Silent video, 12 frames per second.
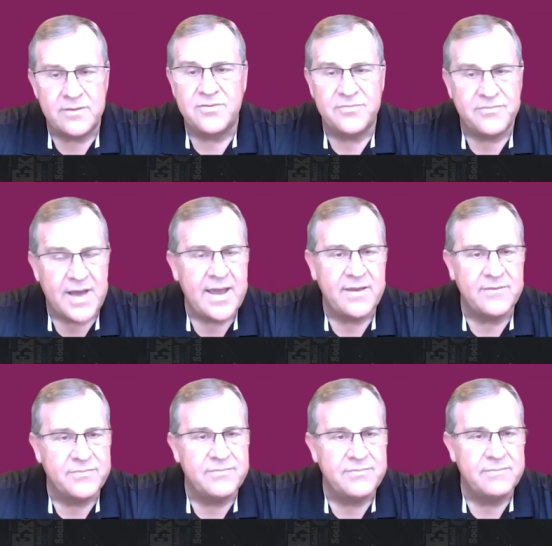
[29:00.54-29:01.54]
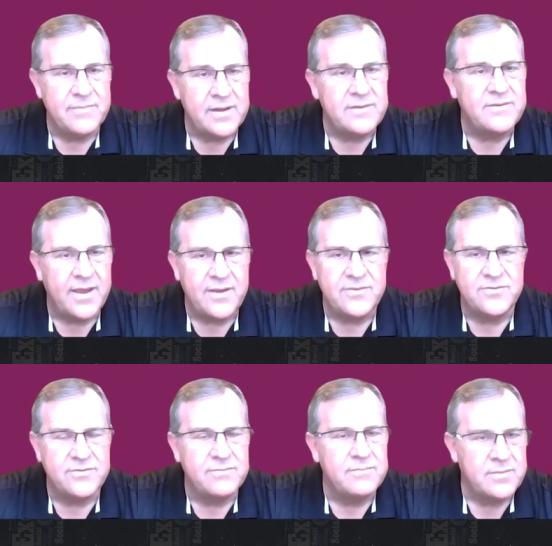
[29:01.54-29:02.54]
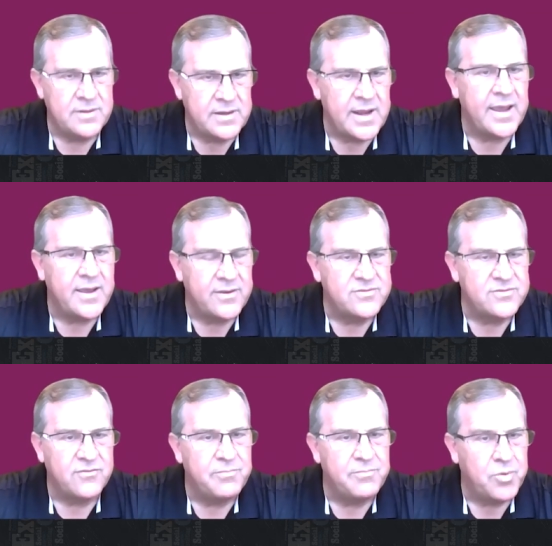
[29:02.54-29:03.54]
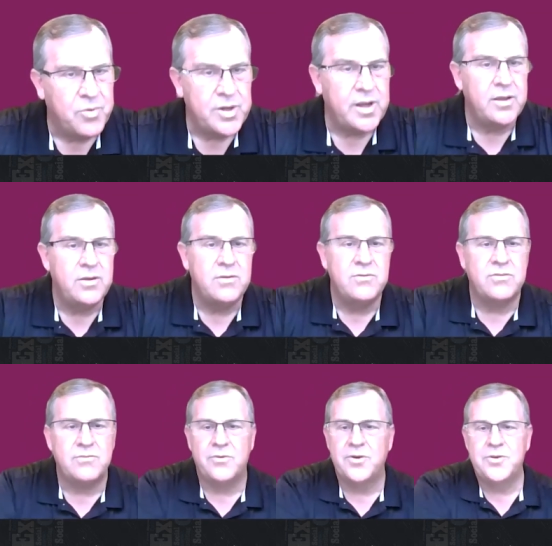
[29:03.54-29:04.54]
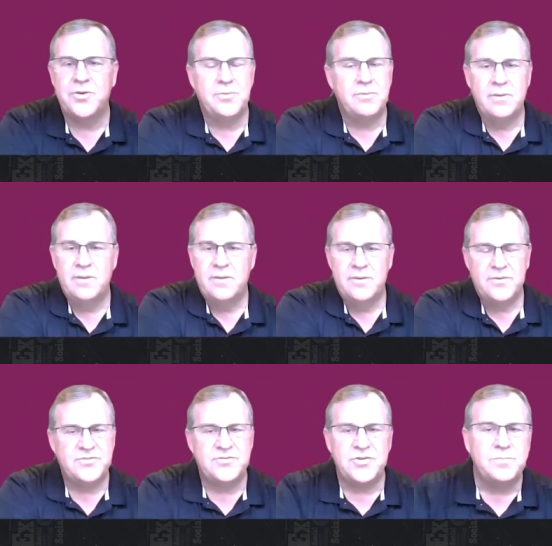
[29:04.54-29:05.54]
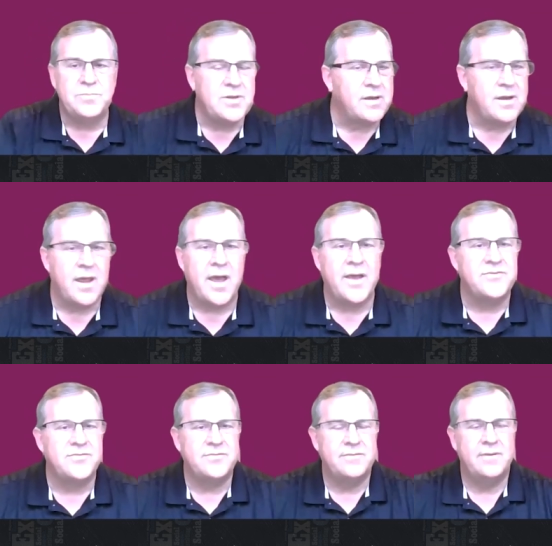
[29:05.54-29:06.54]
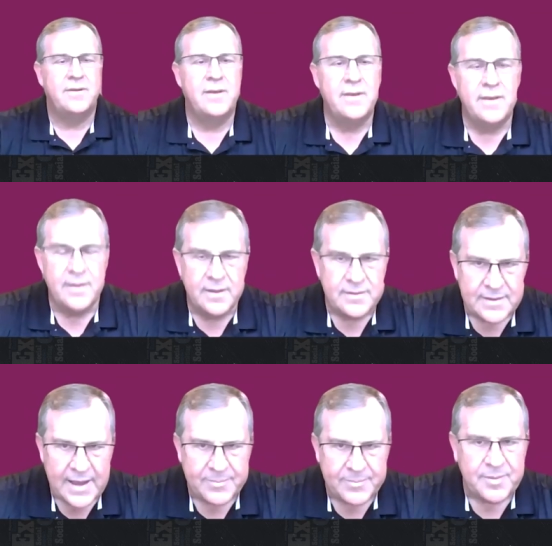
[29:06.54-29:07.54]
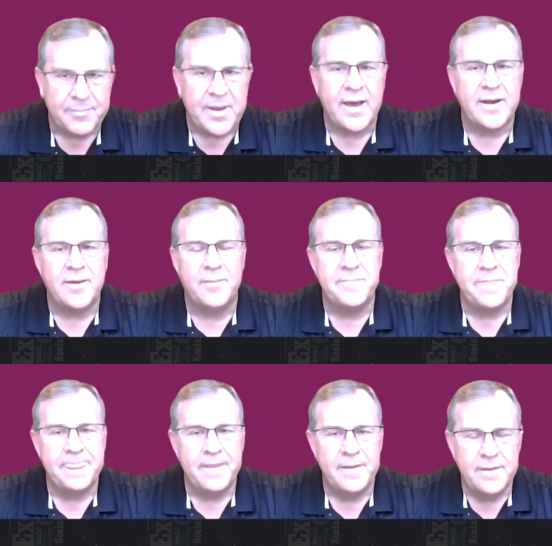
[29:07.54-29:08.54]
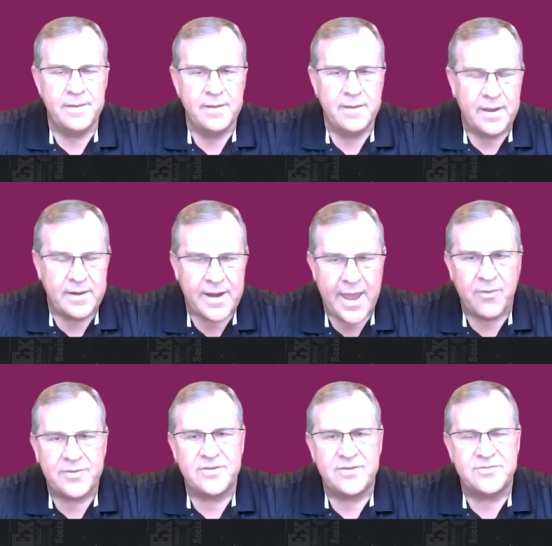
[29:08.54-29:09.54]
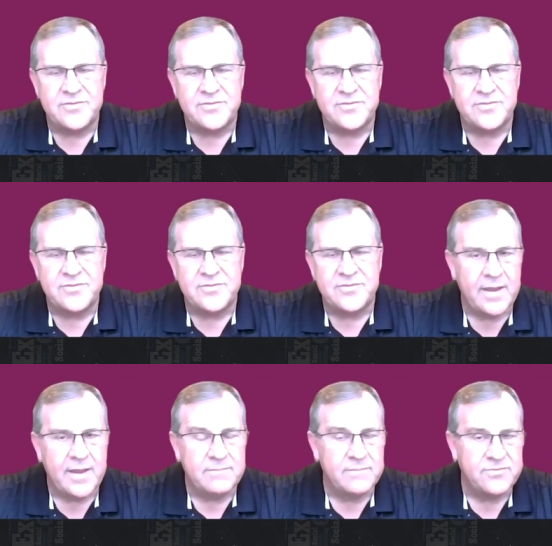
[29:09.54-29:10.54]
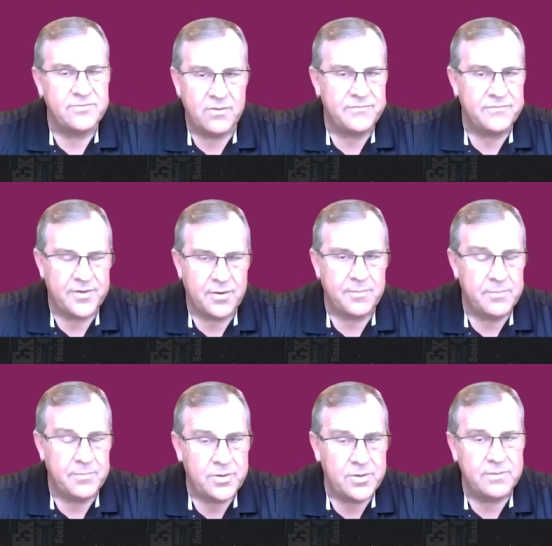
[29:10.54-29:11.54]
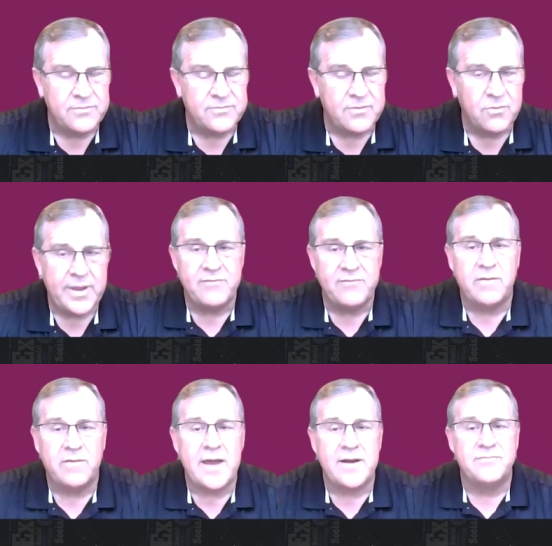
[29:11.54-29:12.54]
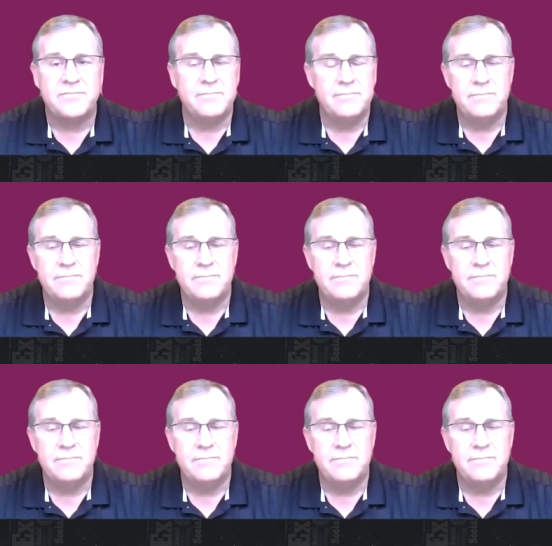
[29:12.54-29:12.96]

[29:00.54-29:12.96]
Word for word: it's five intense days of putting you through soup to nuts, top to bottom. And now it's exciting that, so if you're, so we have a lot of